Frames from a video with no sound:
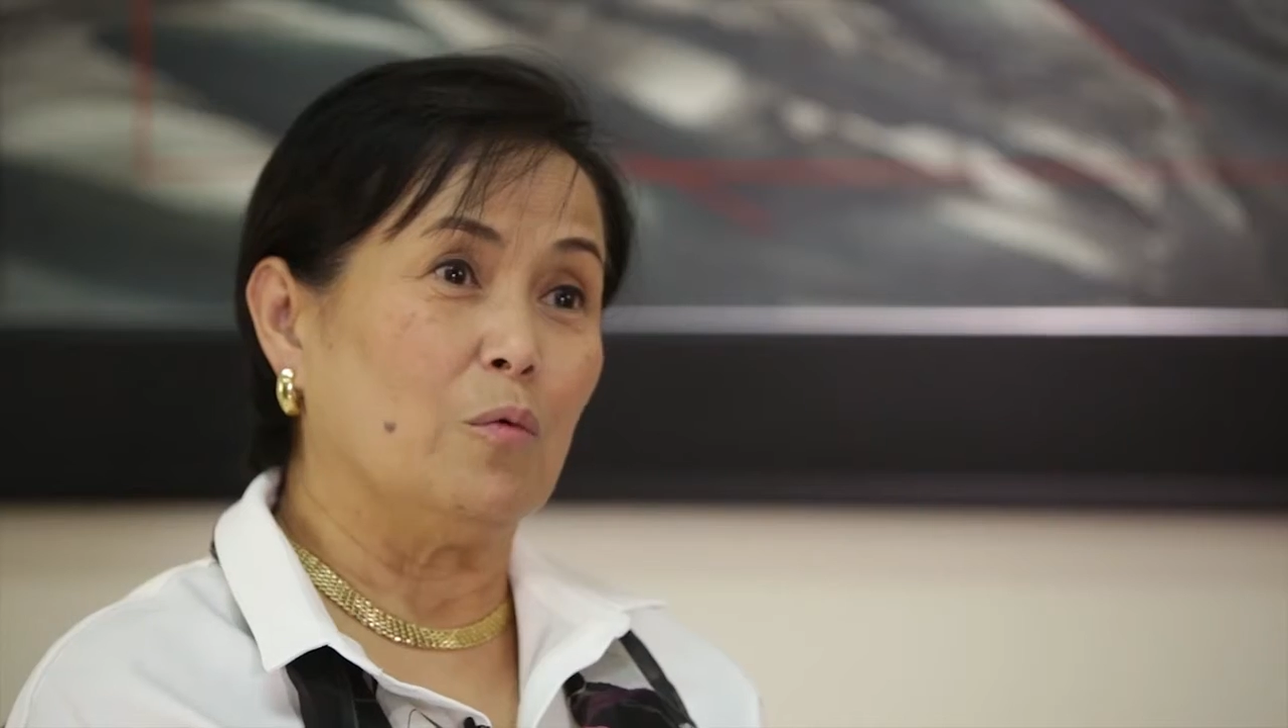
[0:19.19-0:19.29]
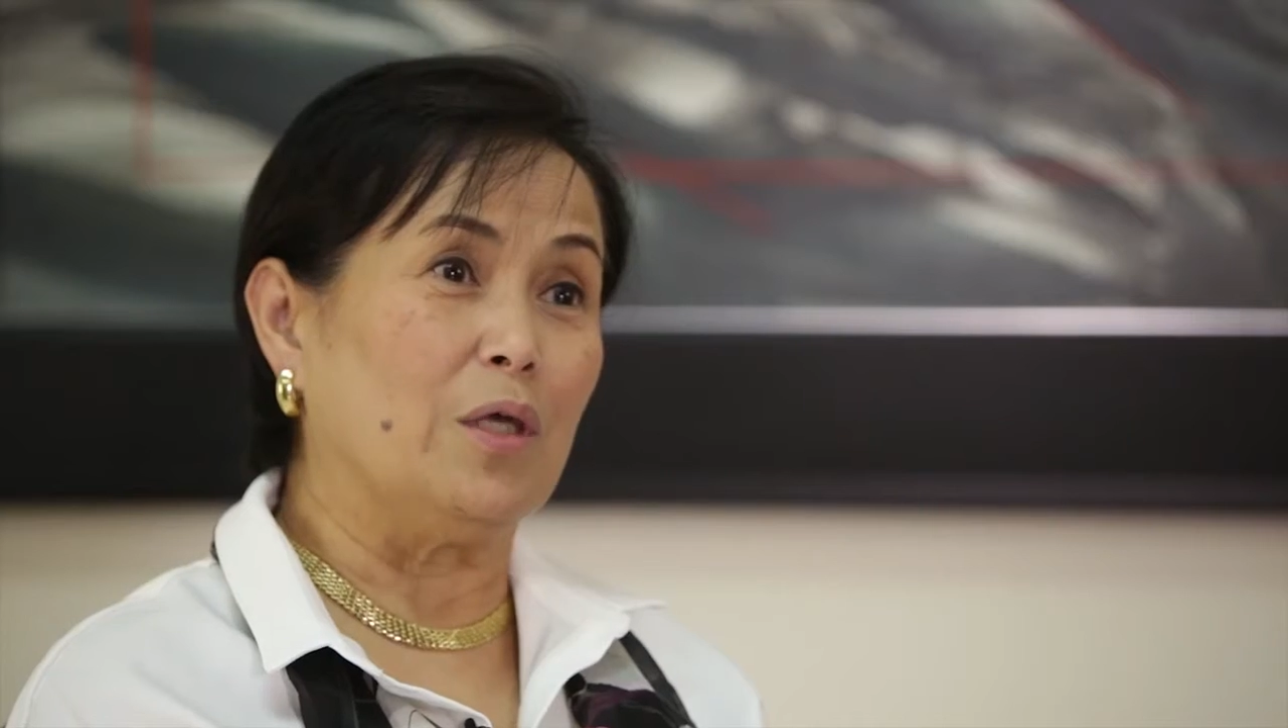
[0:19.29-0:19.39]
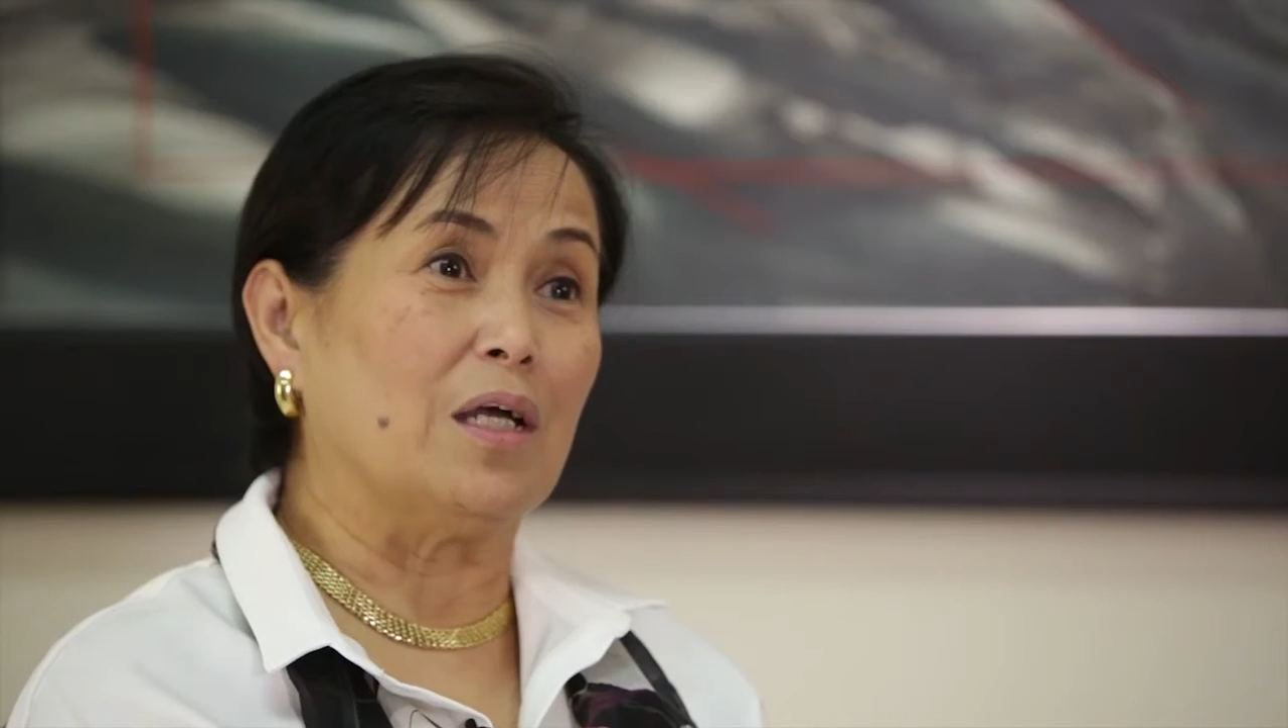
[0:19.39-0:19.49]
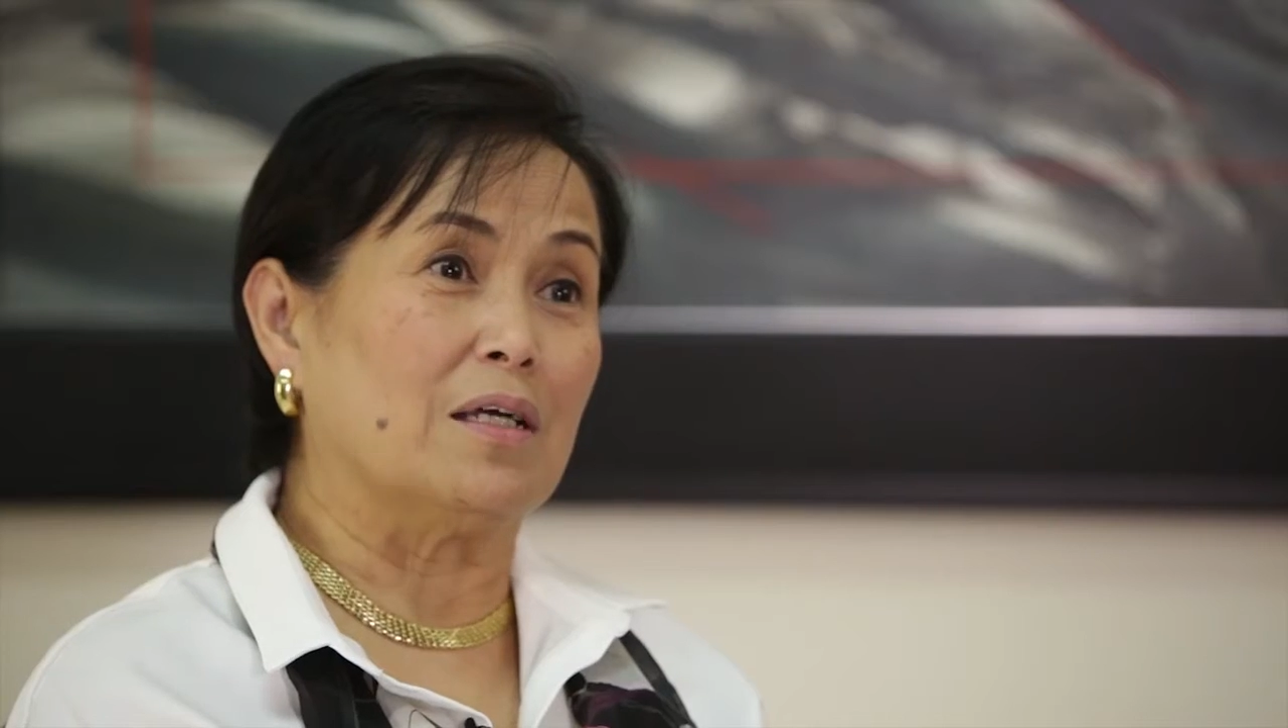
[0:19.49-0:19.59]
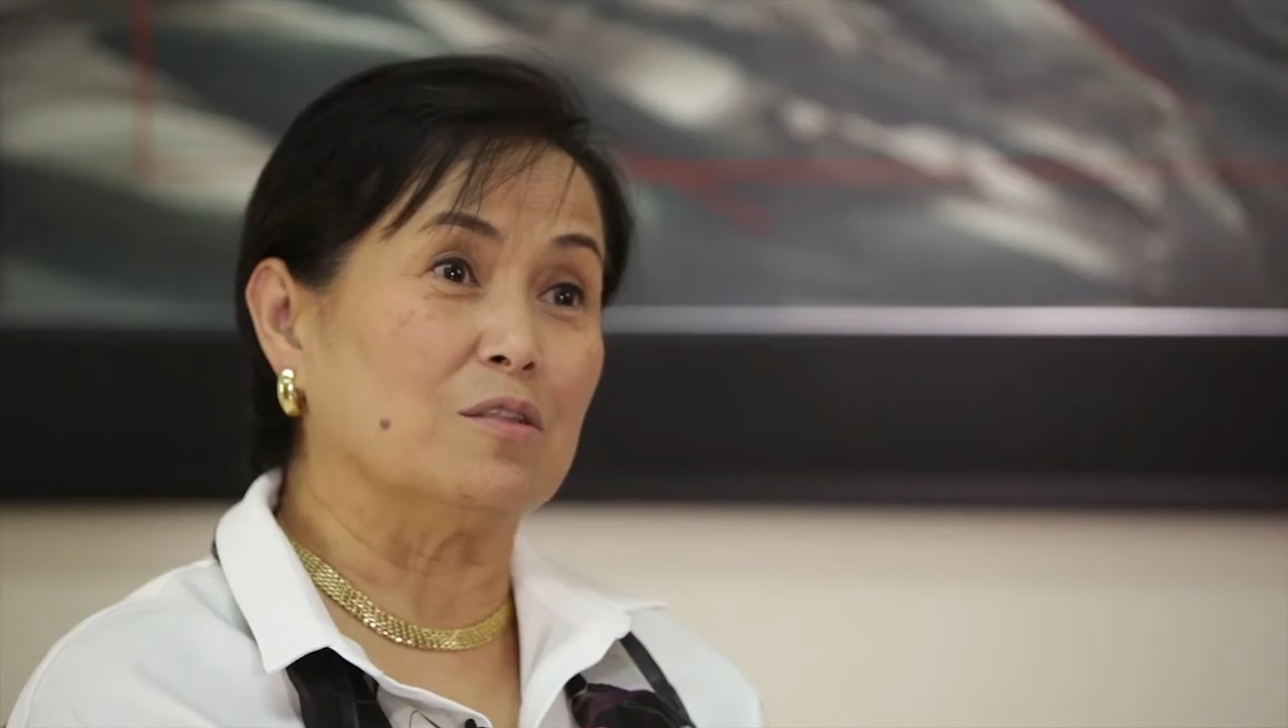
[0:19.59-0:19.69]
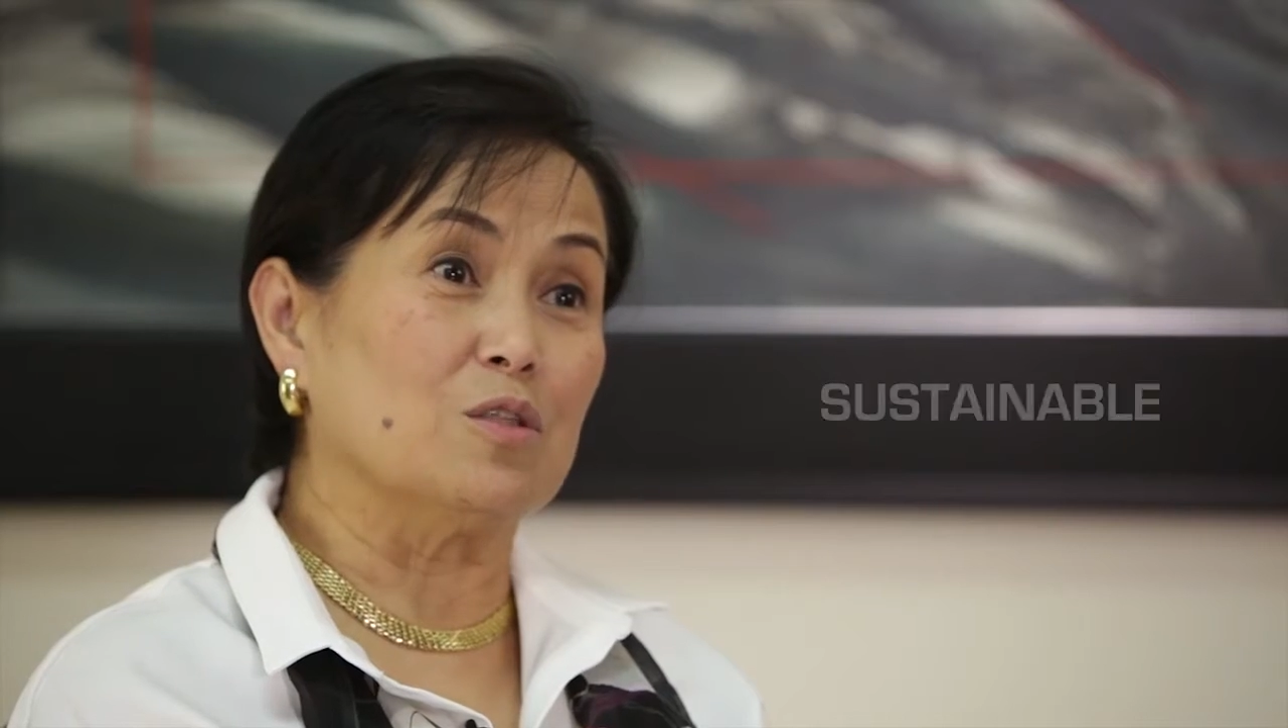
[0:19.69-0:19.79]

We are